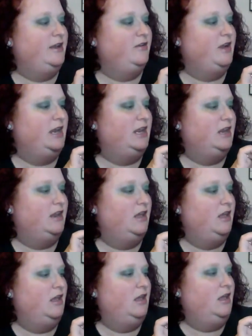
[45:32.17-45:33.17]
created
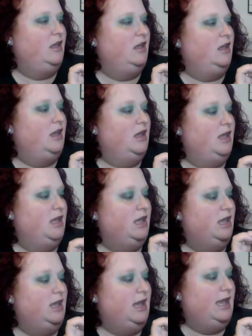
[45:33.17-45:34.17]

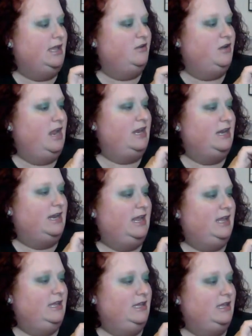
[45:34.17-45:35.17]

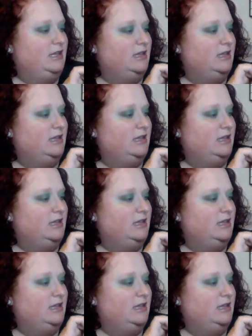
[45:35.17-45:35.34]
it